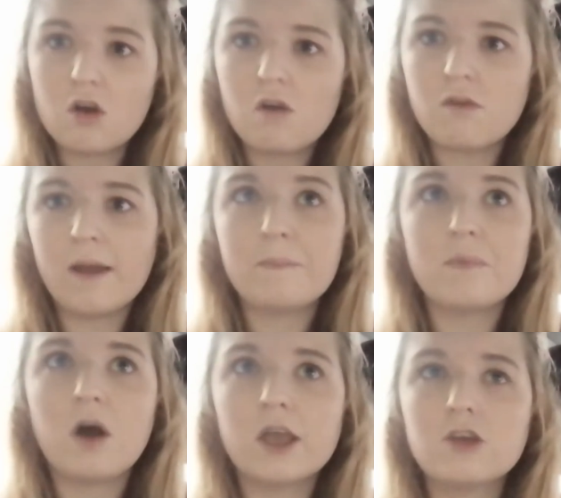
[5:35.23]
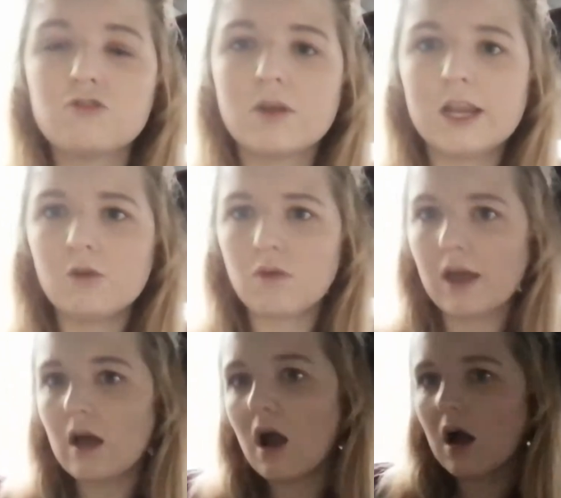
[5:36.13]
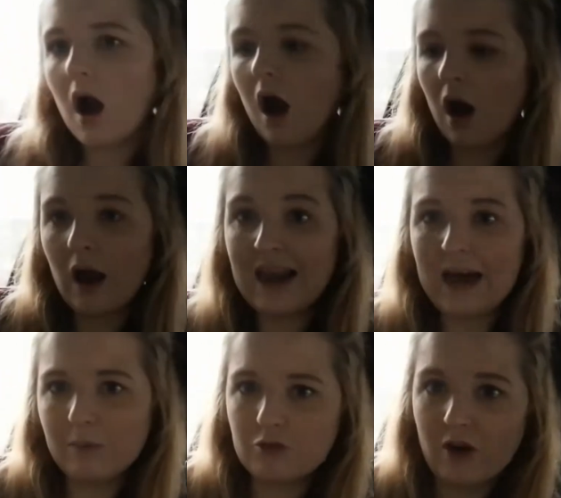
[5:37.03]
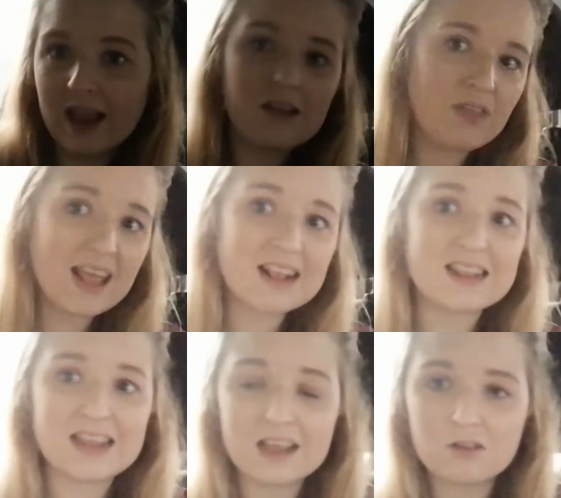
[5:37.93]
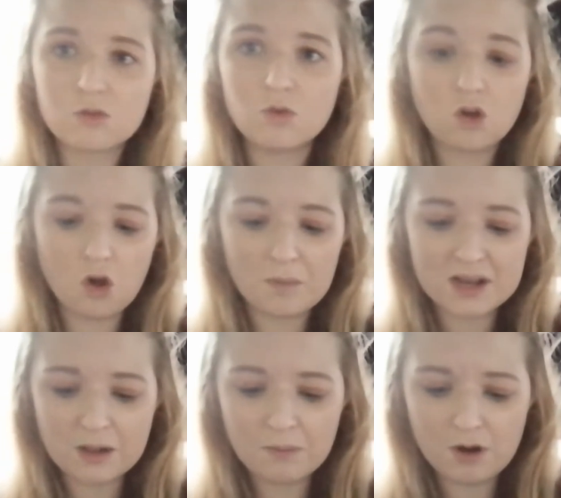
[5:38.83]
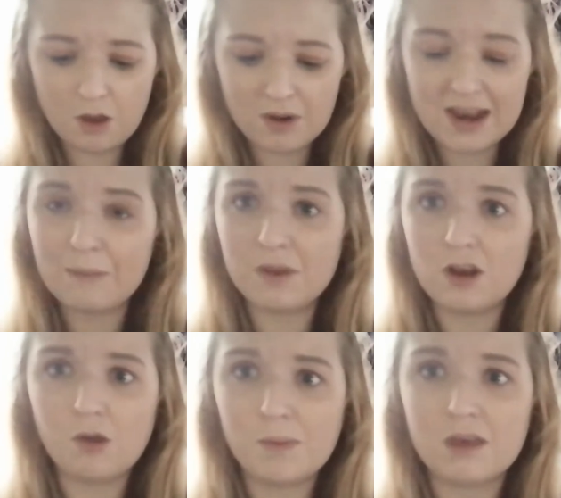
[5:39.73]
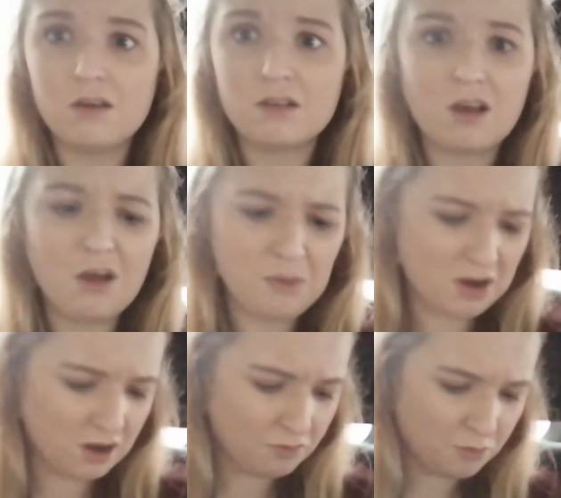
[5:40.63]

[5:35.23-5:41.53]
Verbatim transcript: Right, I could really do like a car lap tray if they exist, or comment down below and let me know, because I would love